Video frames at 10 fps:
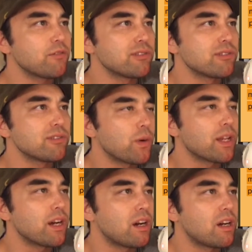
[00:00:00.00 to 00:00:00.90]
was
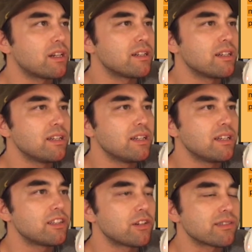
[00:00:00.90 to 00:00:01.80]
going on
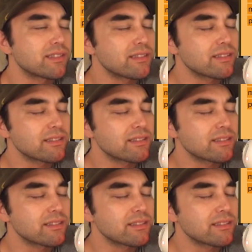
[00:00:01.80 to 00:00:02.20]
there's